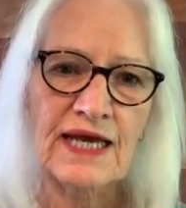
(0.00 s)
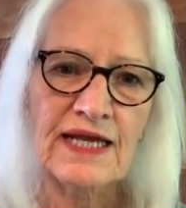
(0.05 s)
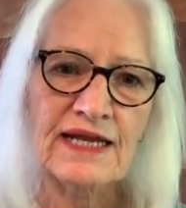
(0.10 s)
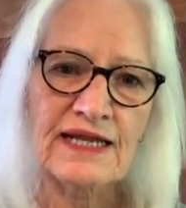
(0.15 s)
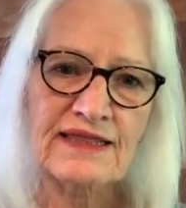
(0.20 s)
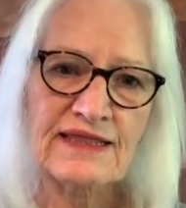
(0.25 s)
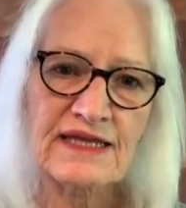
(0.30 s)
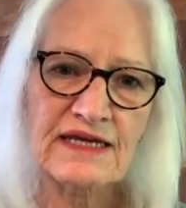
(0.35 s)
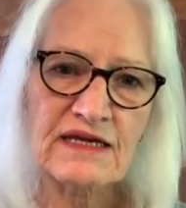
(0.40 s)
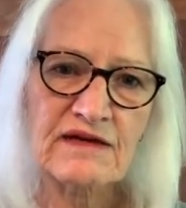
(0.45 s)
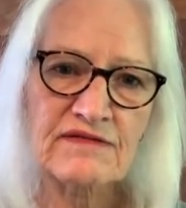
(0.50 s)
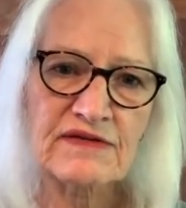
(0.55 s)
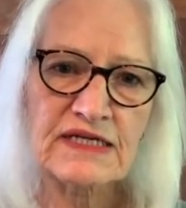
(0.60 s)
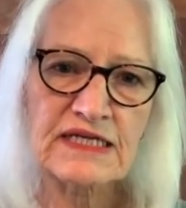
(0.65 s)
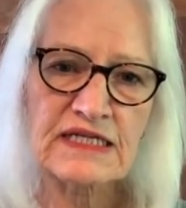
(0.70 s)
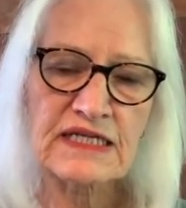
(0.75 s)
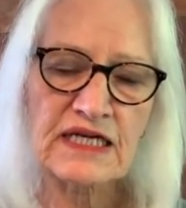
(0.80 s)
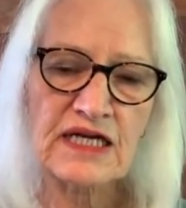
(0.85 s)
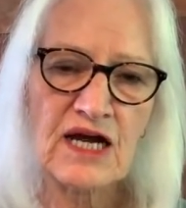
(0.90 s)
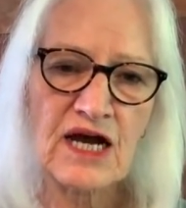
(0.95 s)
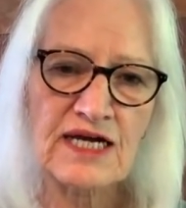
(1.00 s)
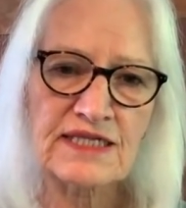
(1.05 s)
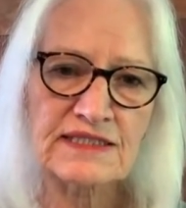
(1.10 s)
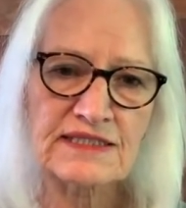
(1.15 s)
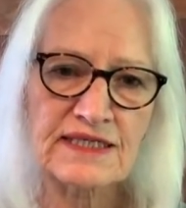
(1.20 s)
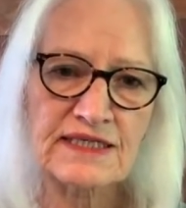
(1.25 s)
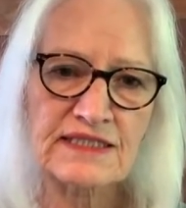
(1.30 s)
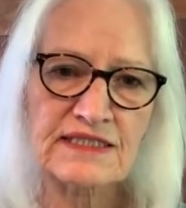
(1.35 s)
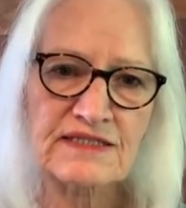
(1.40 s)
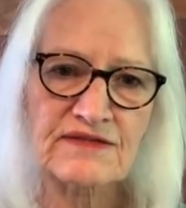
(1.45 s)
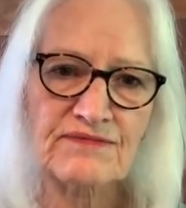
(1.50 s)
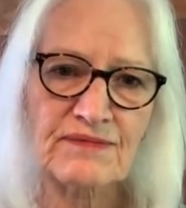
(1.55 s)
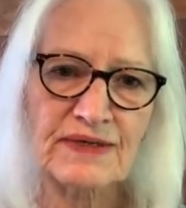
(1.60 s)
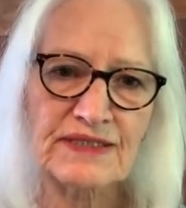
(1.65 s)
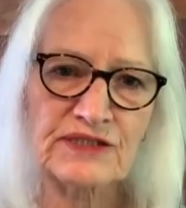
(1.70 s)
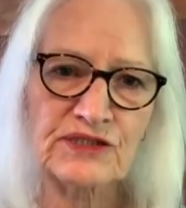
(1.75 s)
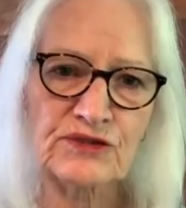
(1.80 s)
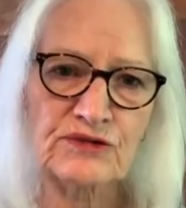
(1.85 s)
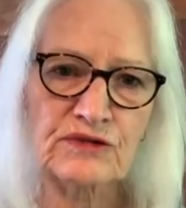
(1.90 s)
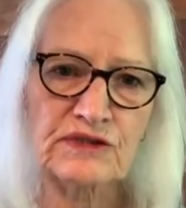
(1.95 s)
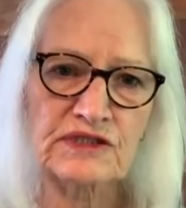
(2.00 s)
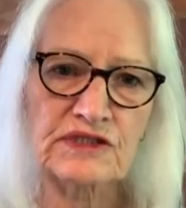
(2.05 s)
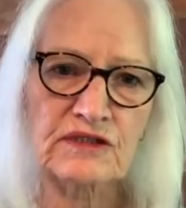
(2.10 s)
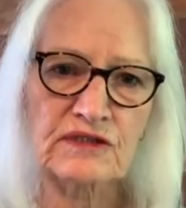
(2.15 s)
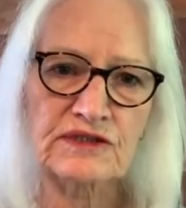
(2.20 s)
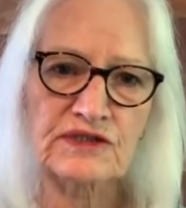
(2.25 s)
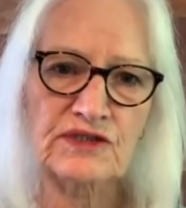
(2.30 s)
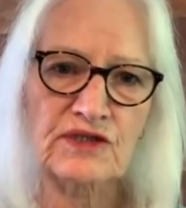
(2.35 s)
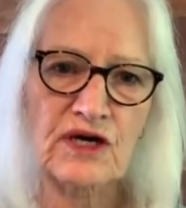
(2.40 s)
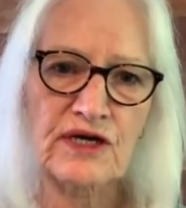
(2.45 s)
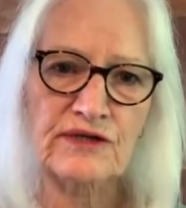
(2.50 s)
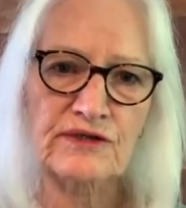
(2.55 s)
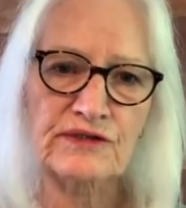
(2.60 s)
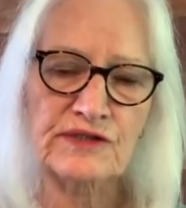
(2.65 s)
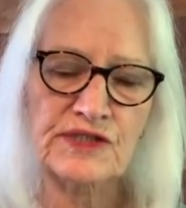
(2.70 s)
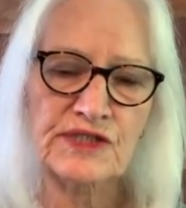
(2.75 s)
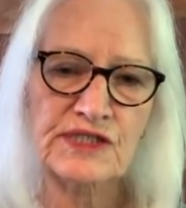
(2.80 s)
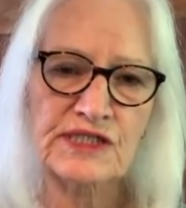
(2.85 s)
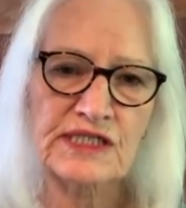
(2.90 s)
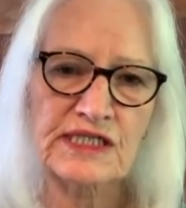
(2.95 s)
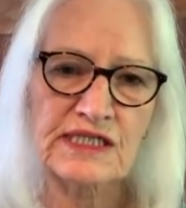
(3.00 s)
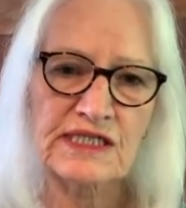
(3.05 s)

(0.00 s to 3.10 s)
And I think of it in the context of my two adult daughters.